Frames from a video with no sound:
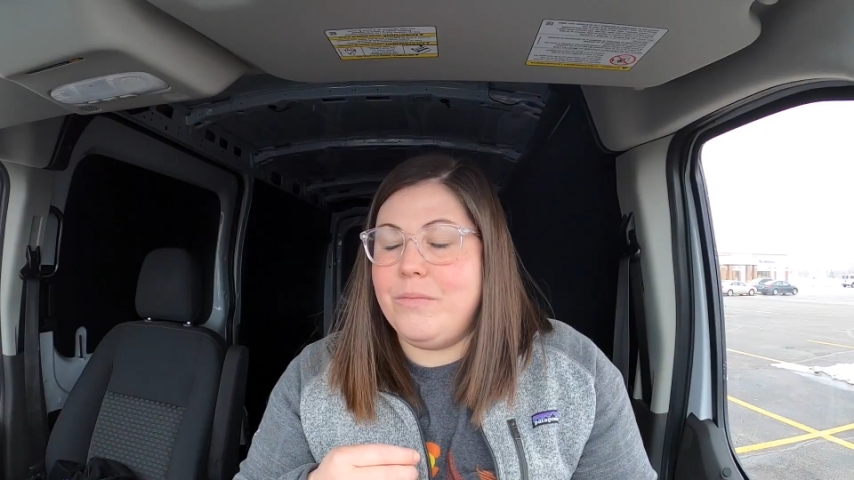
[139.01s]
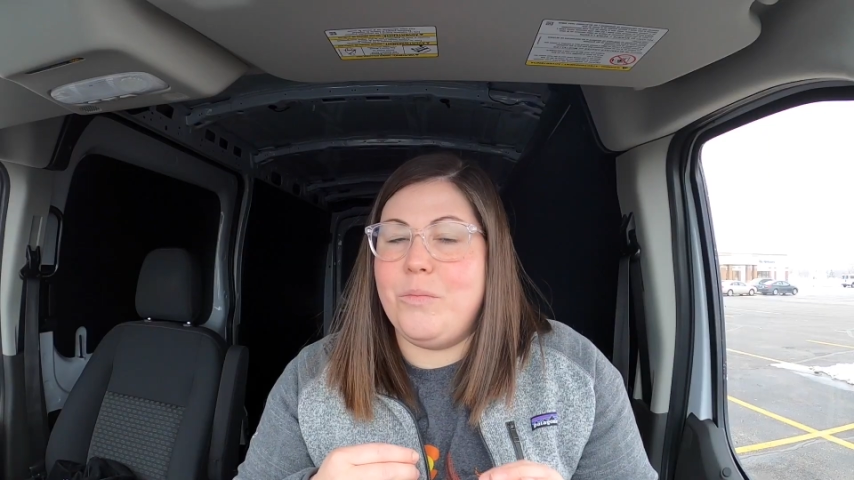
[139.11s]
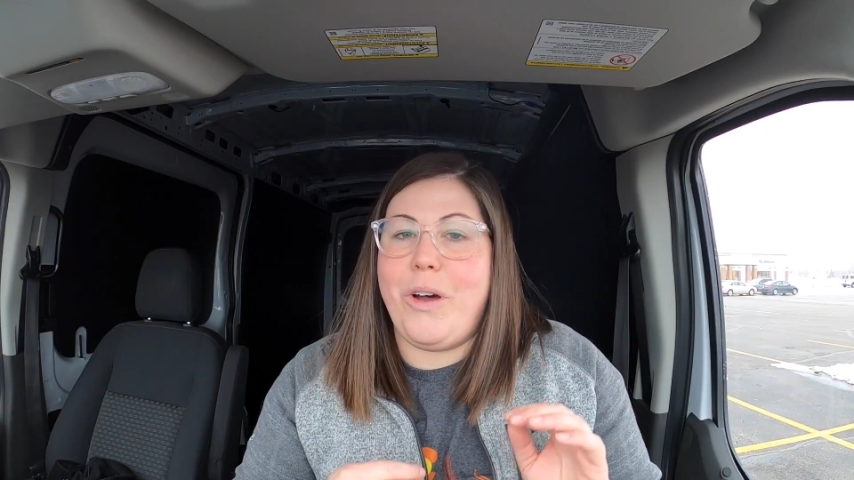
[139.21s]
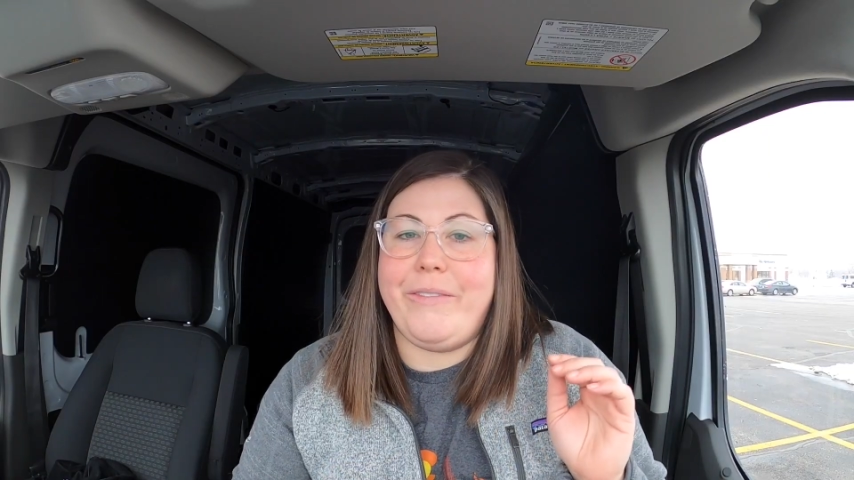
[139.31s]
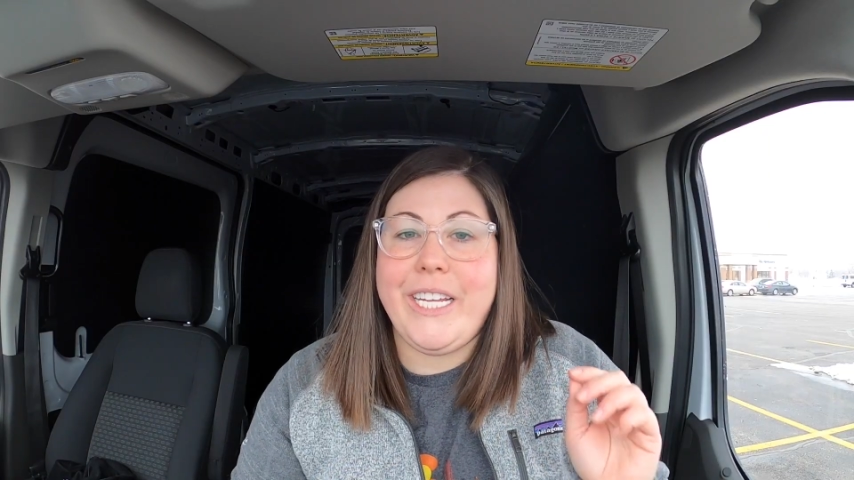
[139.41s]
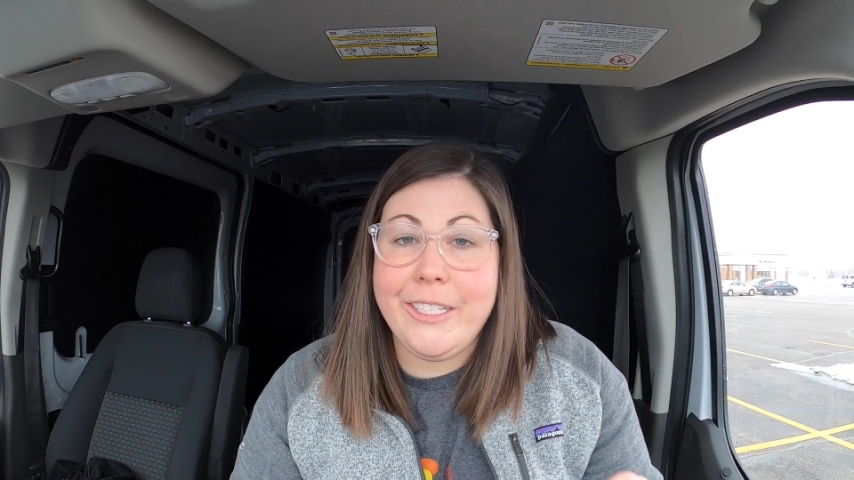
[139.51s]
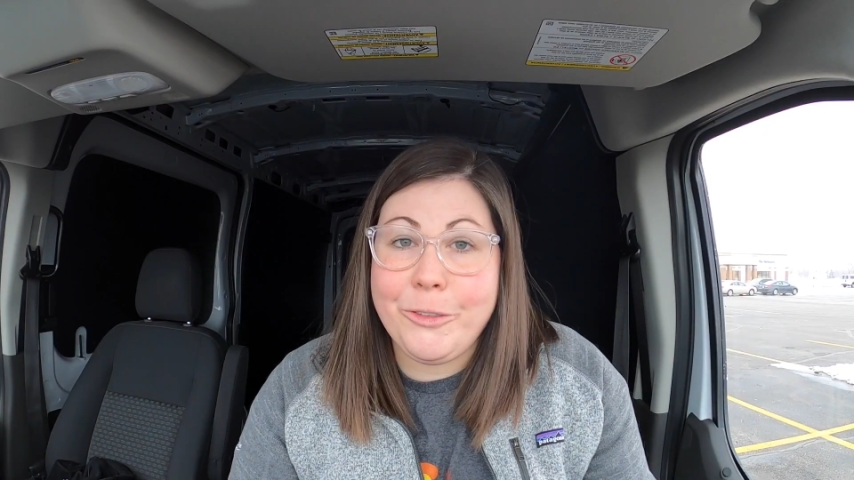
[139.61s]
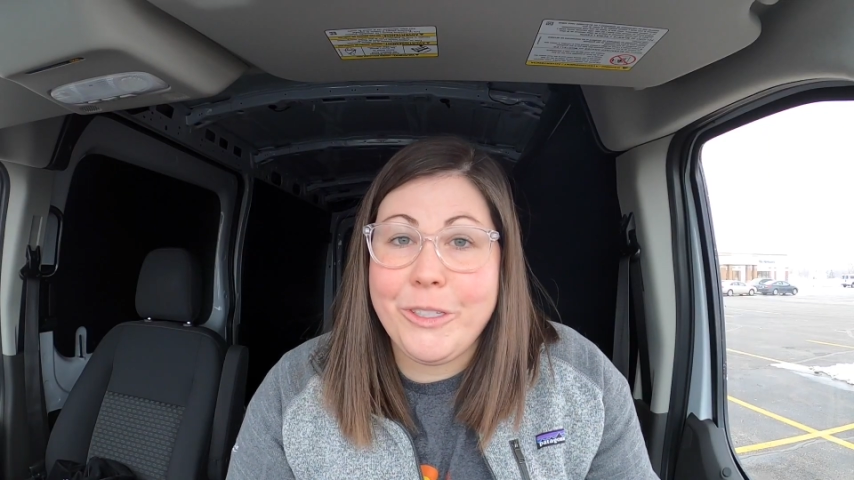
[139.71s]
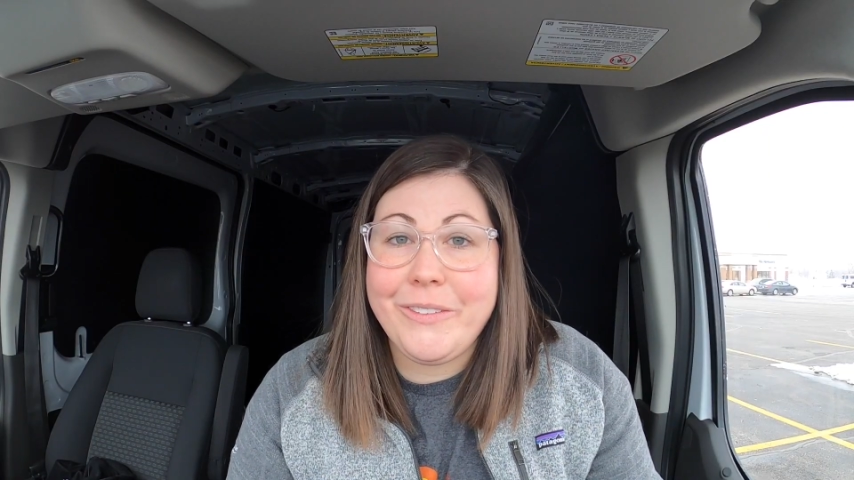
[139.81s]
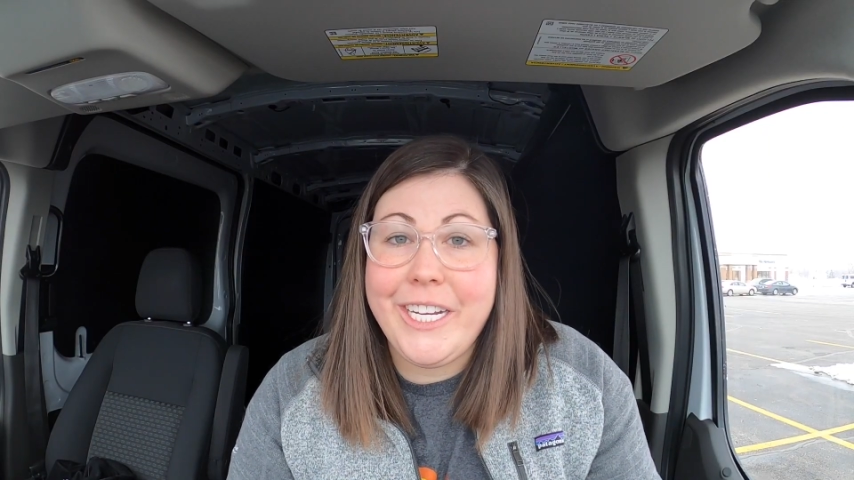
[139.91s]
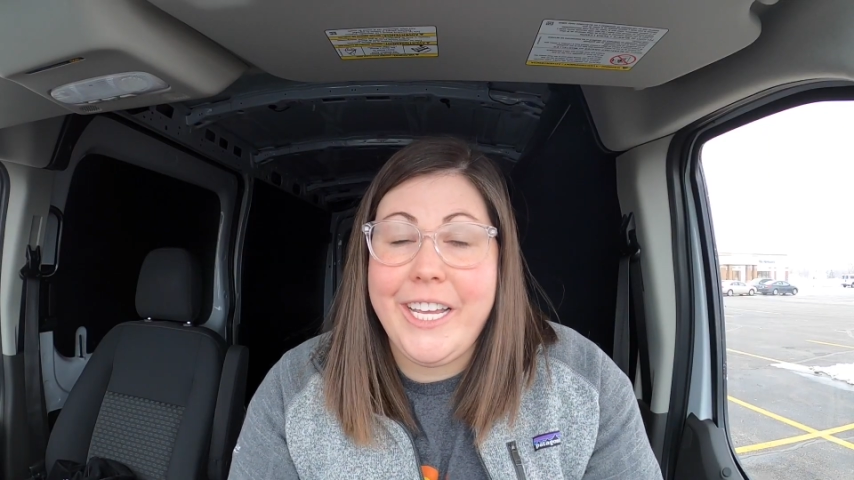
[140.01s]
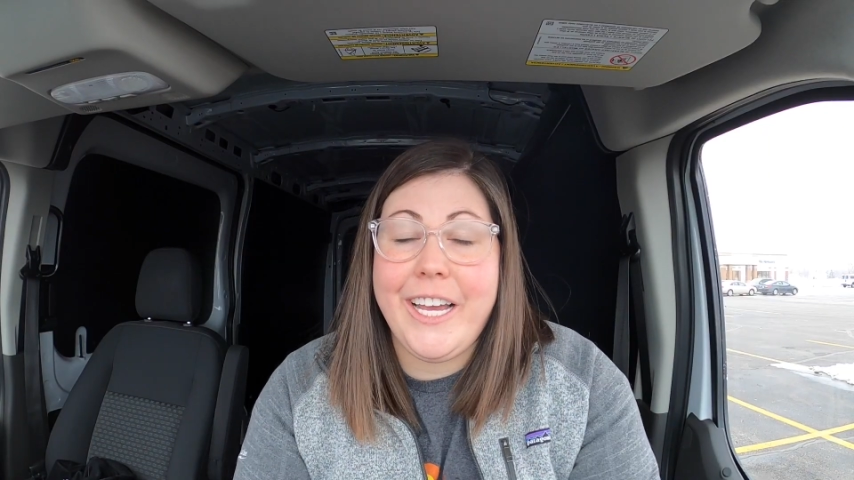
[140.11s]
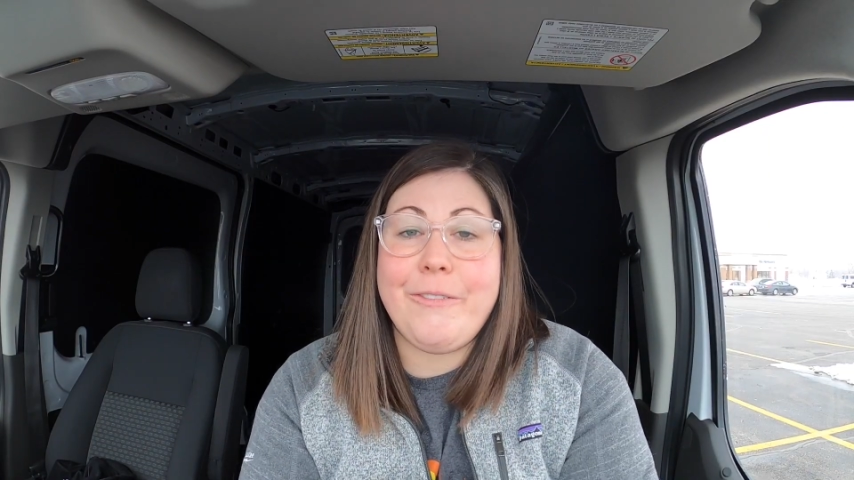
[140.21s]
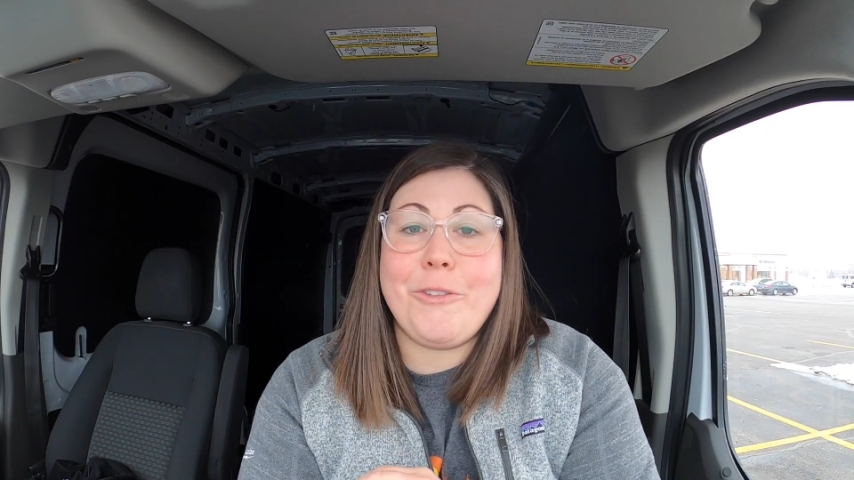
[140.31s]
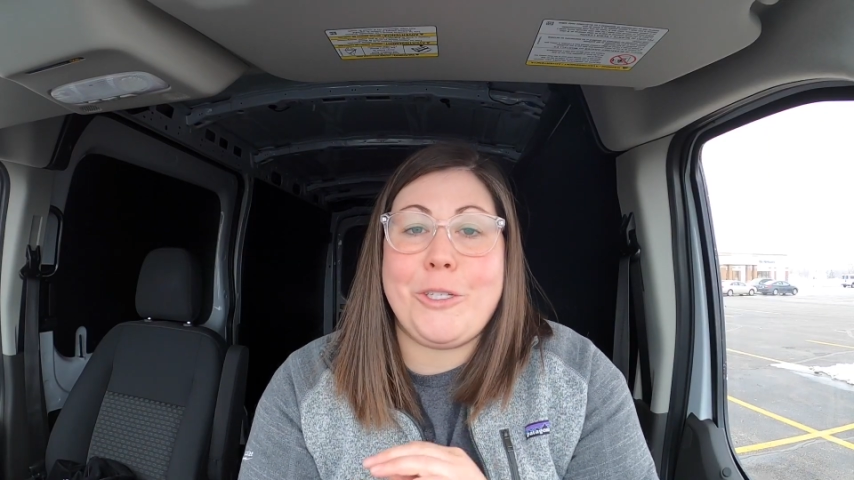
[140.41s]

Well, I've test driven it, I've